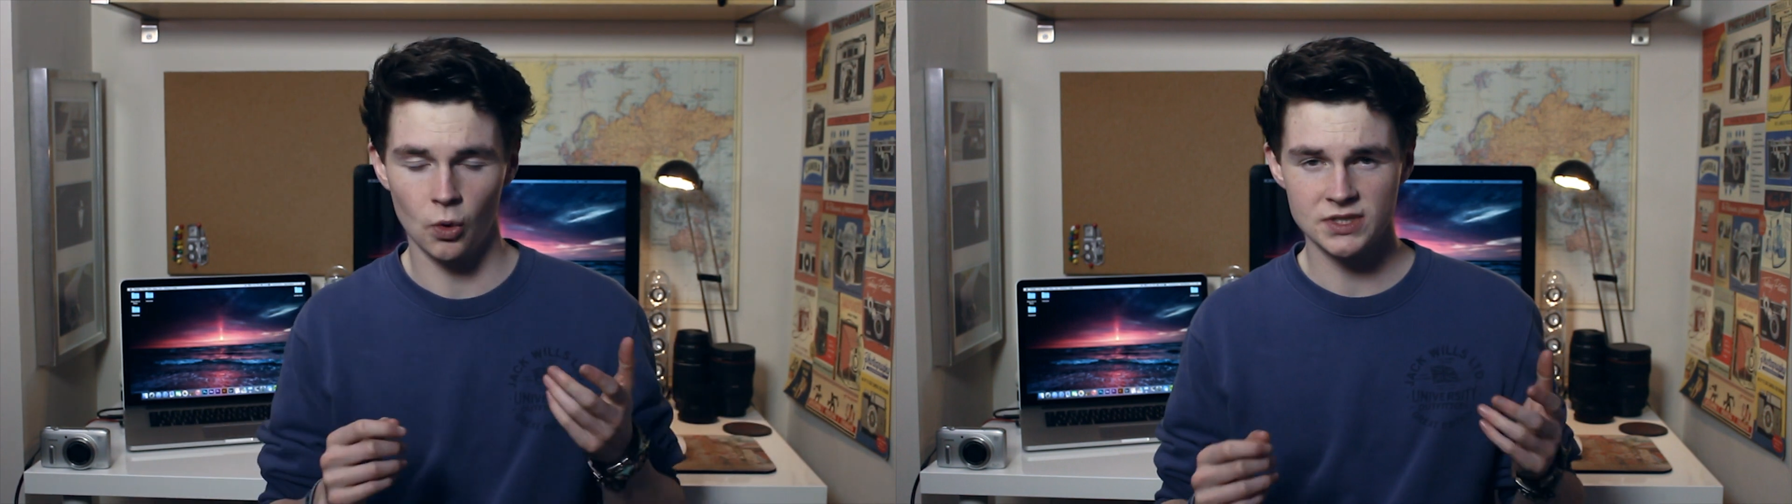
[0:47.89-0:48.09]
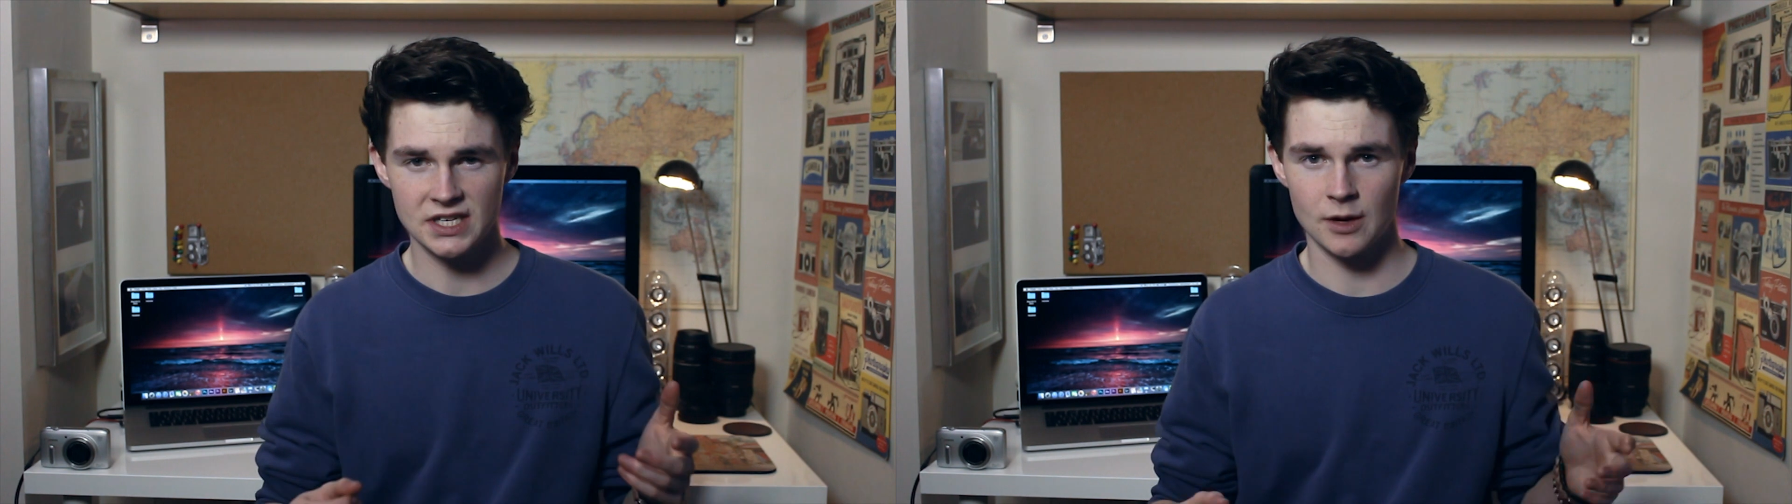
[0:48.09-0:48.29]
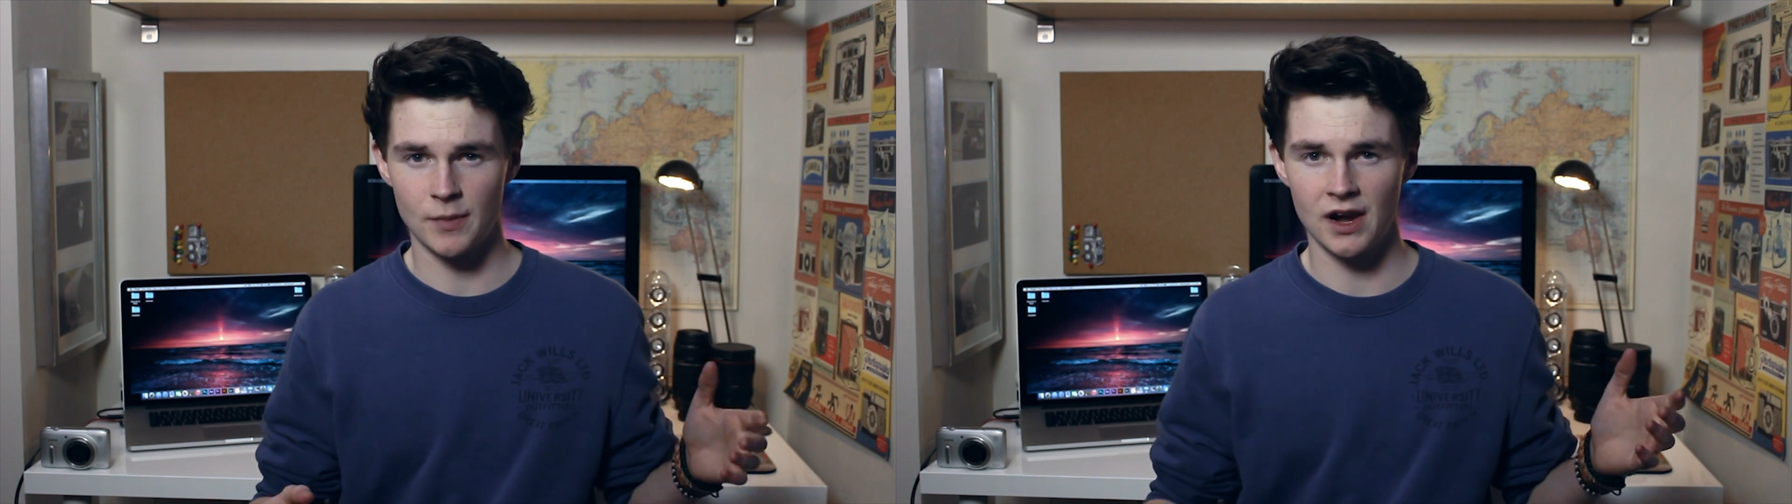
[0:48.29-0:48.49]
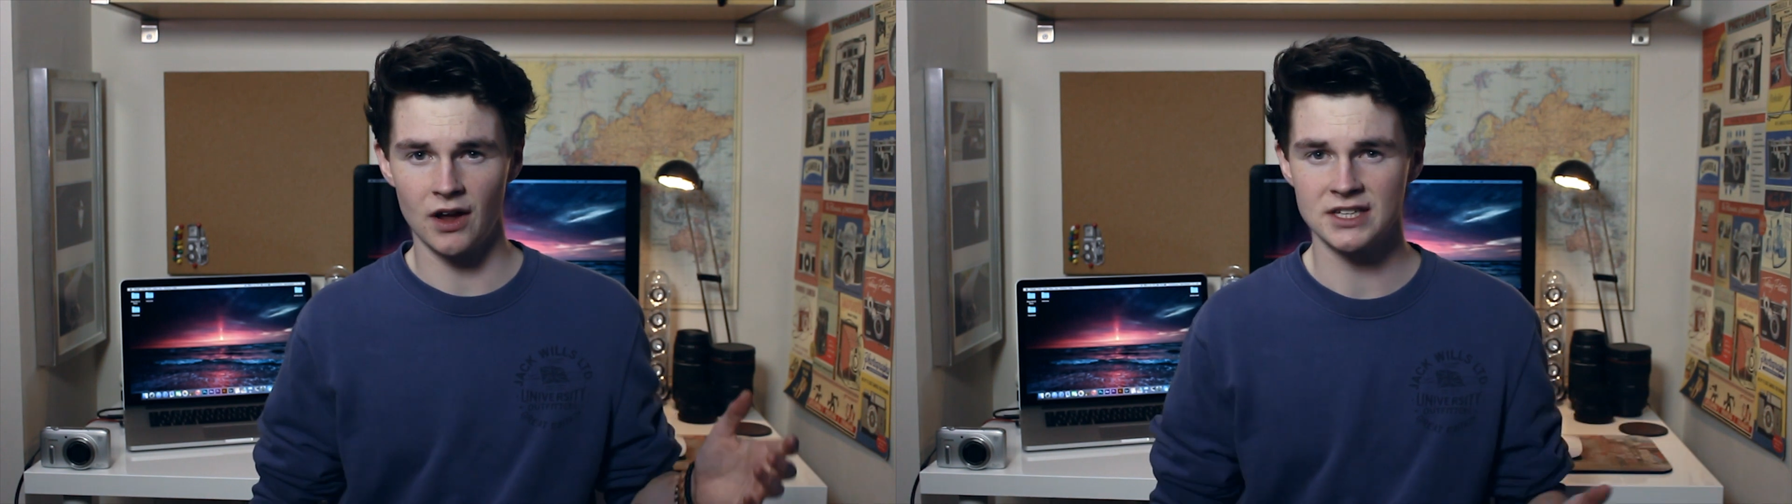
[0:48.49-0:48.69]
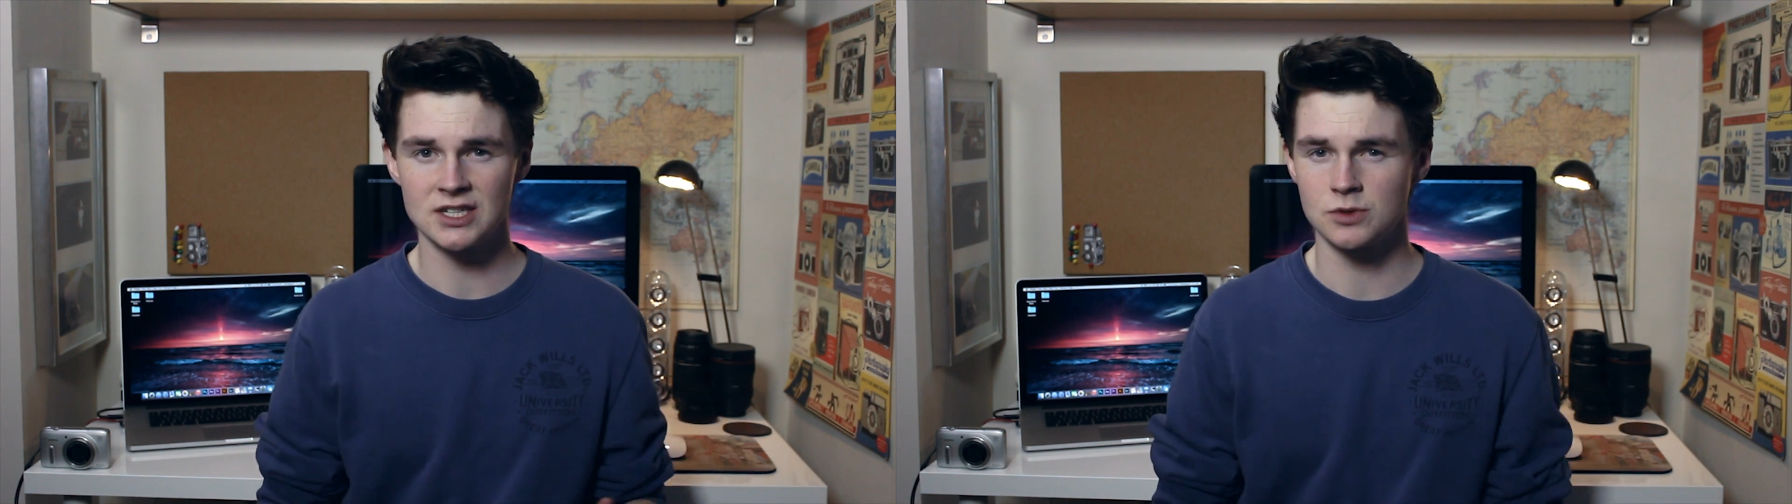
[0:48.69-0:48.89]
all said that my
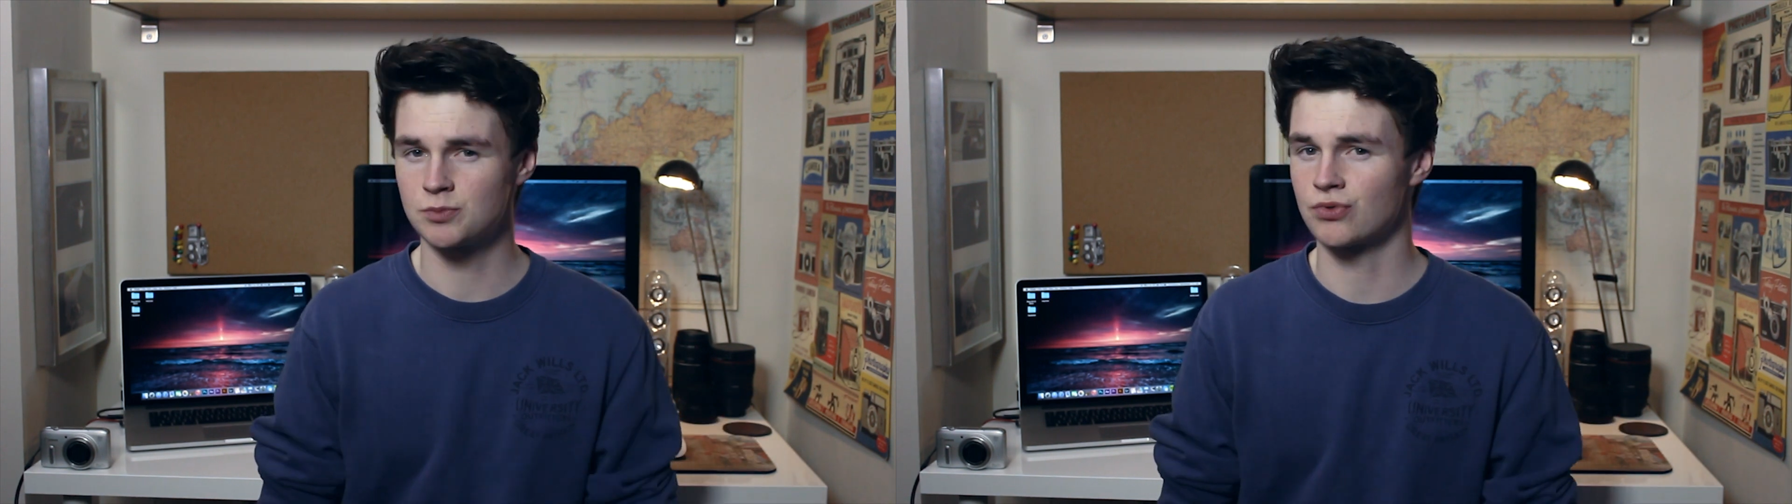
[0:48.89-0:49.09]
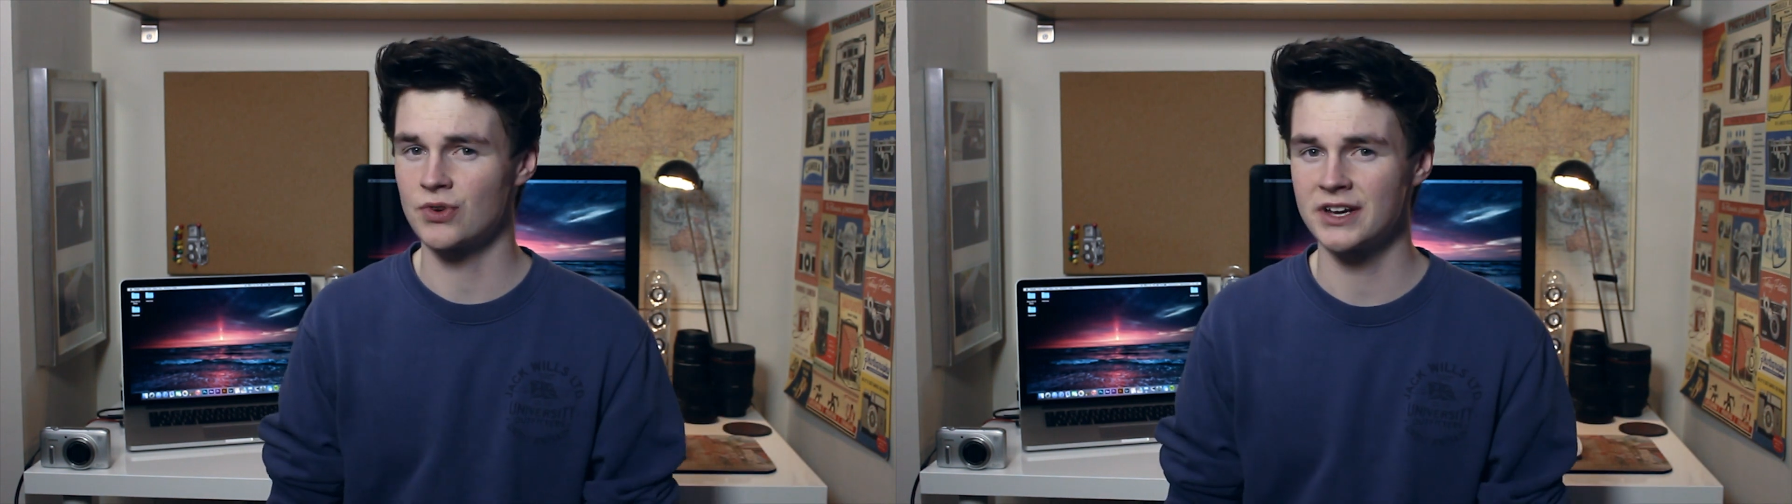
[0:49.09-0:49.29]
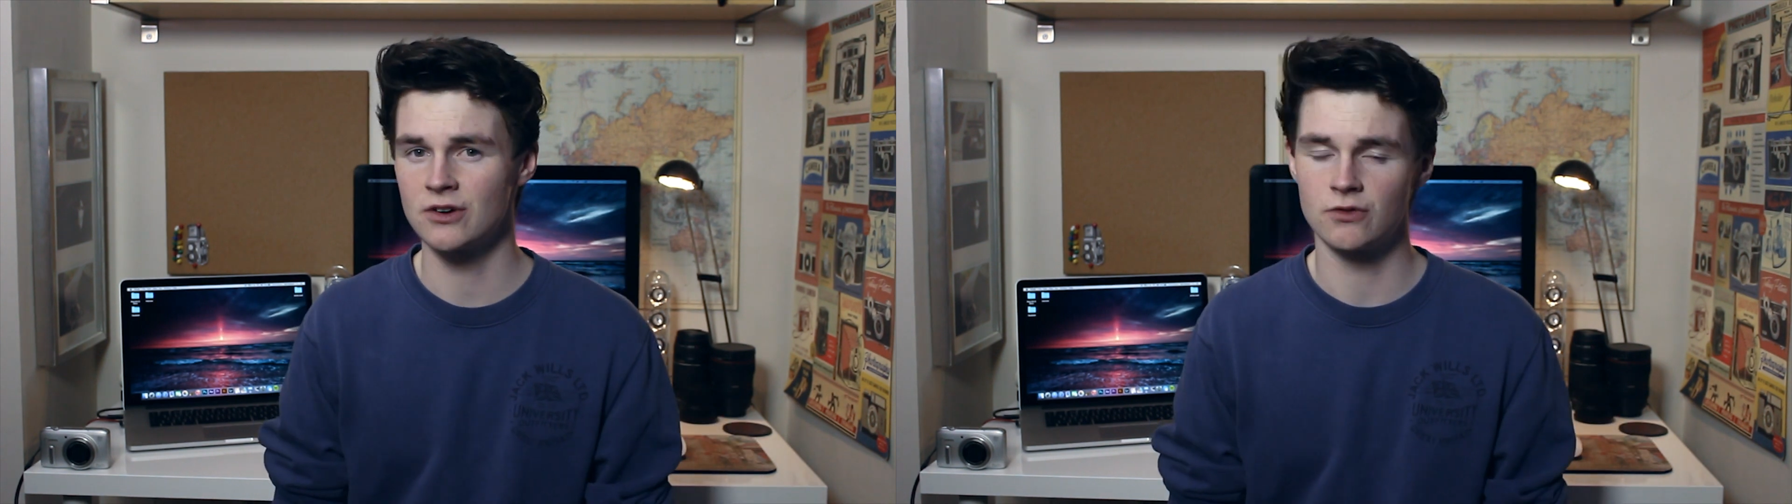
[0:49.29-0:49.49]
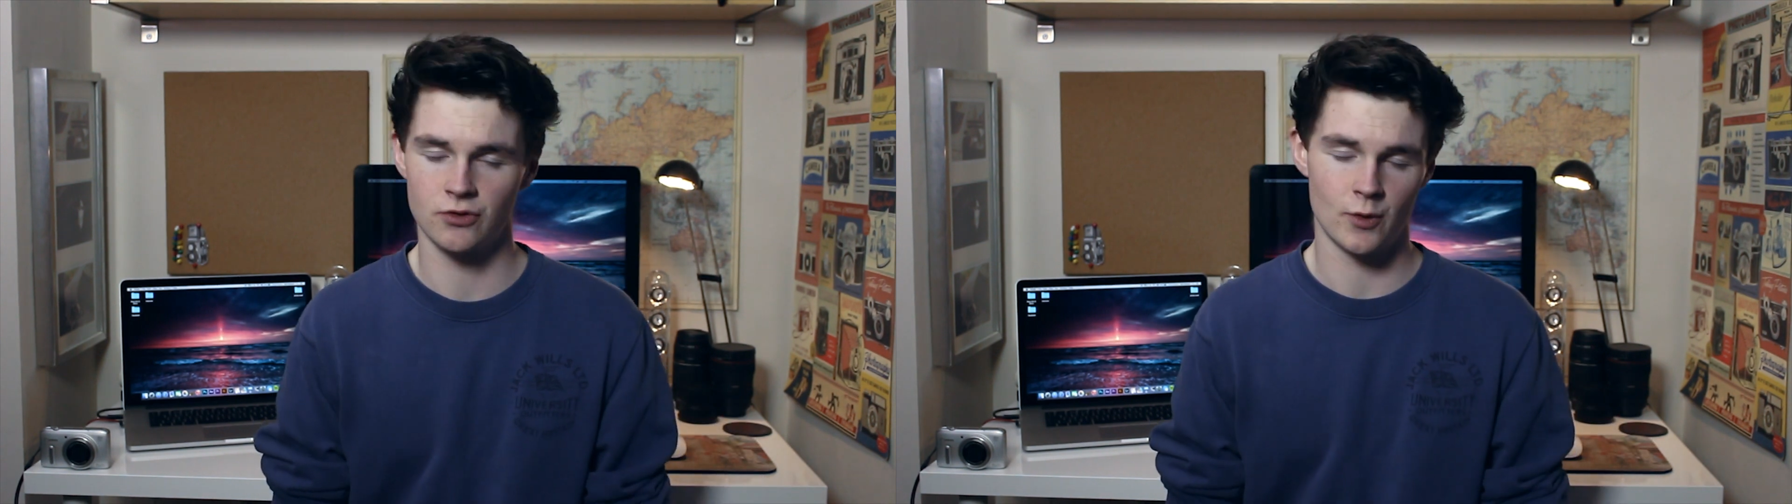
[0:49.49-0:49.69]
lighting was pretty awful,